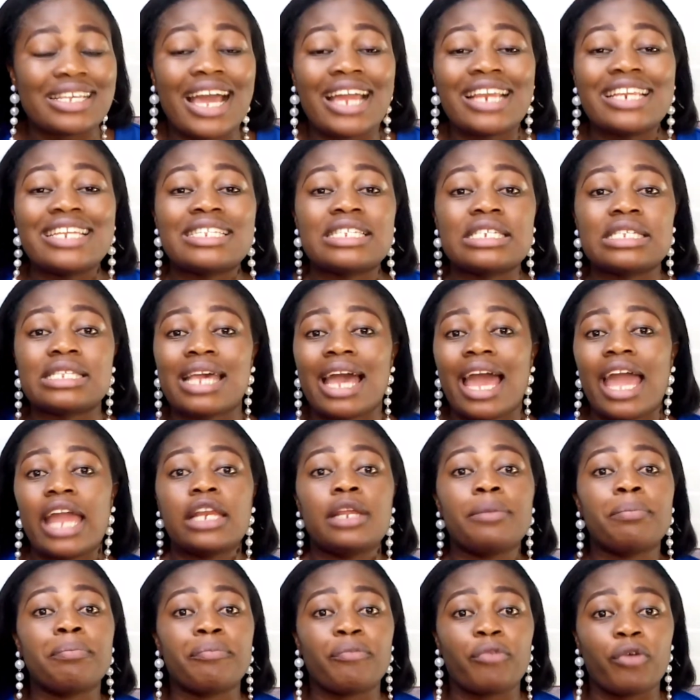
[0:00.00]
And it is
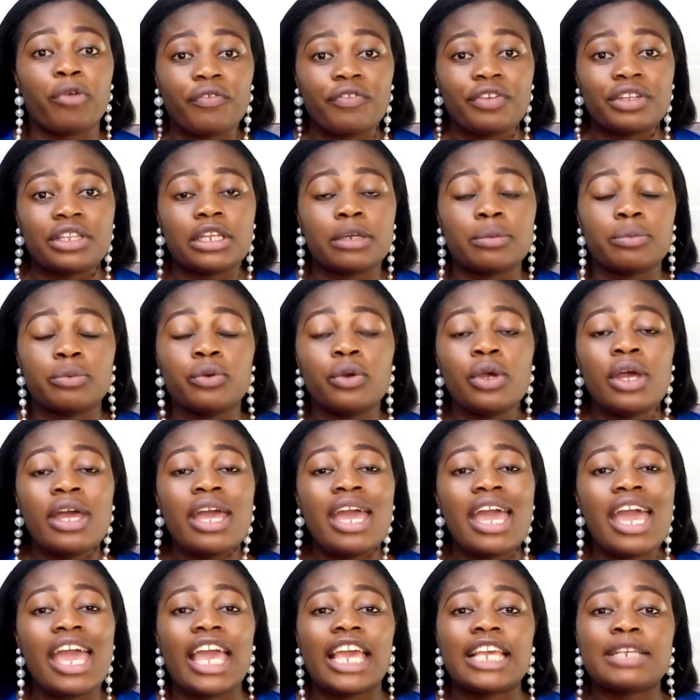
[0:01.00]
highly profitable,
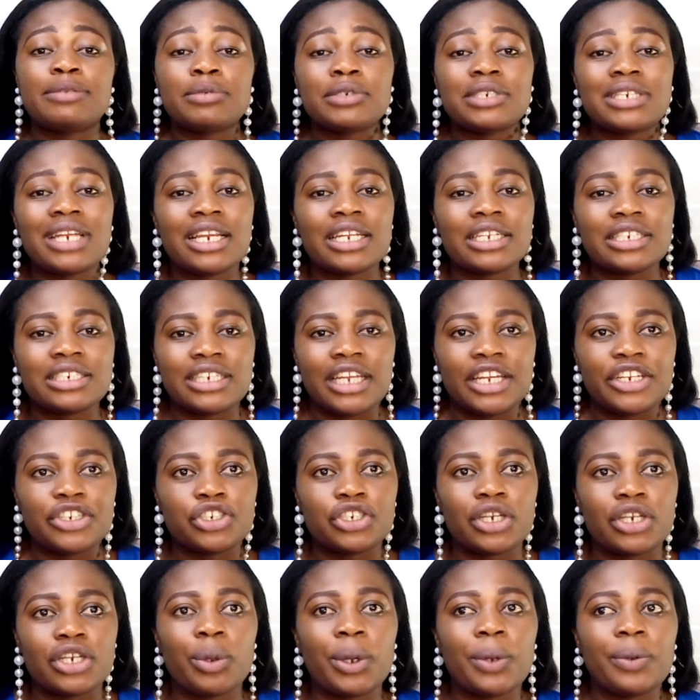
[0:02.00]
especially in
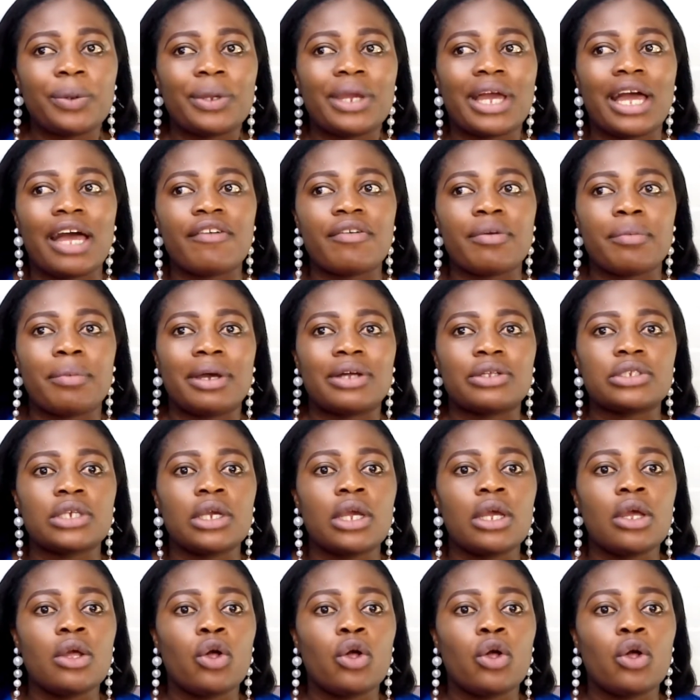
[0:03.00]
Nigeria, where we have about